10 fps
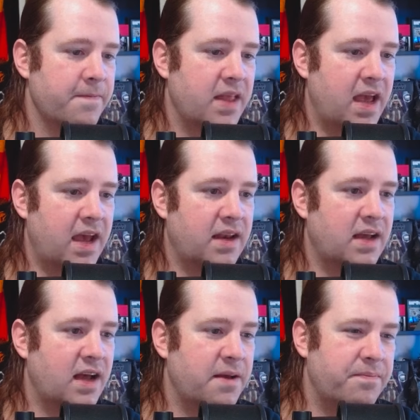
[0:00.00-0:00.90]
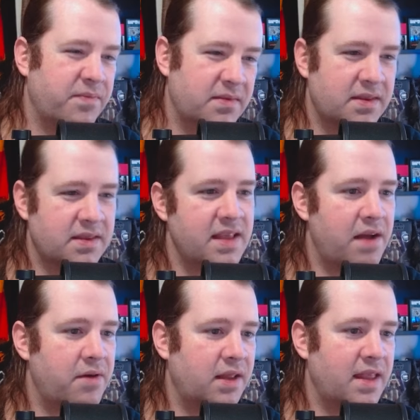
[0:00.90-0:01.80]
And uh,
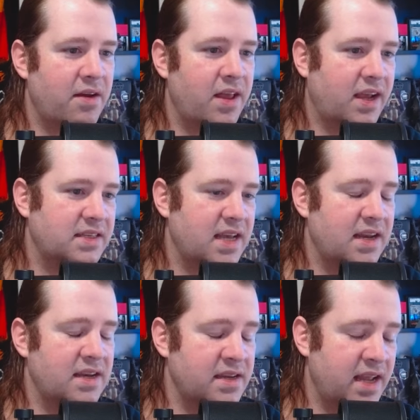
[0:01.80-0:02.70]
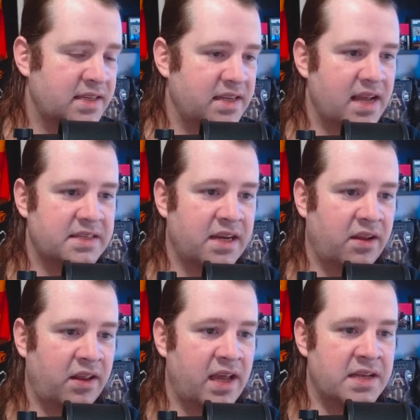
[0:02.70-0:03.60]
that right there, like I said, isn't
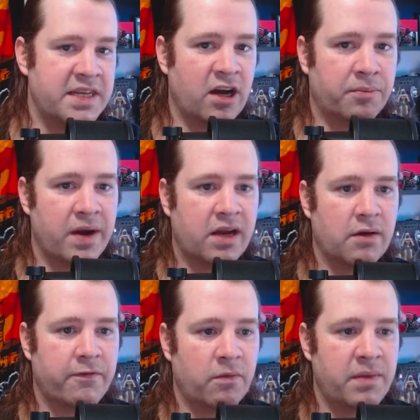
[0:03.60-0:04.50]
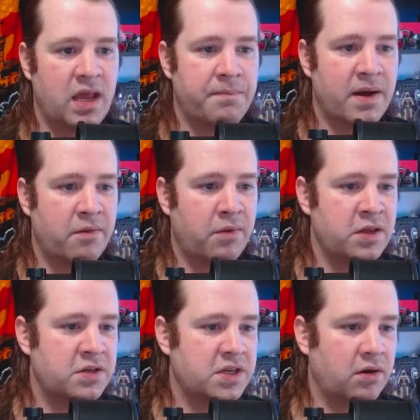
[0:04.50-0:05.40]
necessarily a deal breaker for me. But when
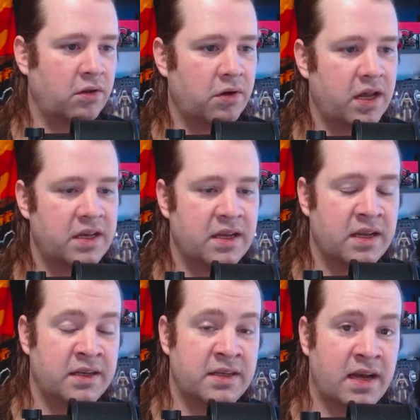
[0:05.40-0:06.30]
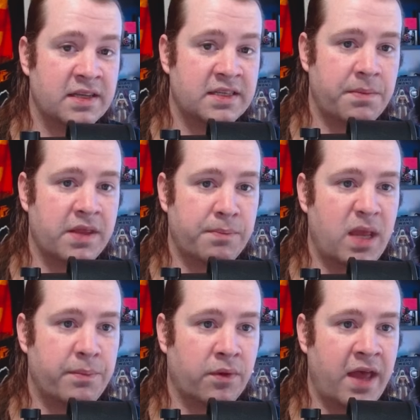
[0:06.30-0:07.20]
you start looking to, into some of the
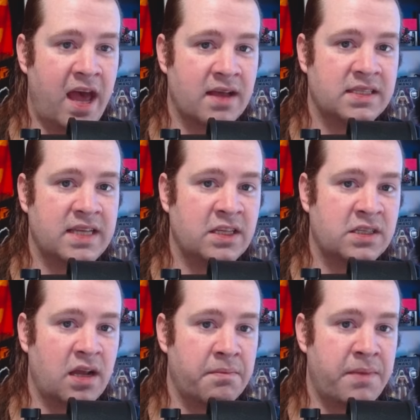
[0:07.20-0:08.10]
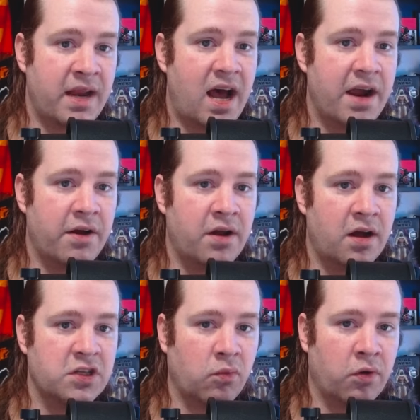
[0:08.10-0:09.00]
people that has since been hired
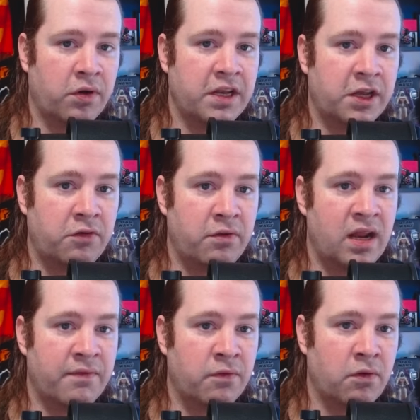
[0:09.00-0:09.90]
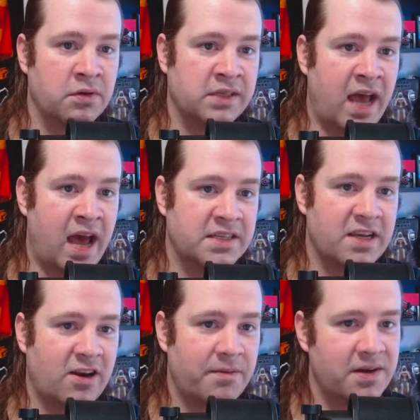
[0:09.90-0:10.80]
on to work in the creative roles at
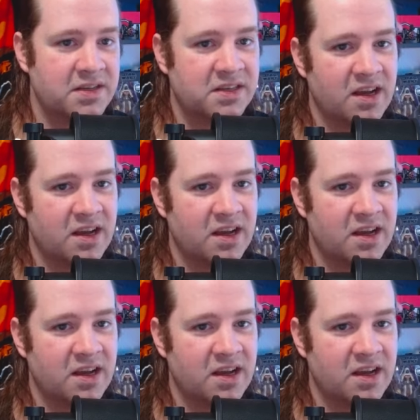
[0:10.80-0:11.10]
Sucker Punch,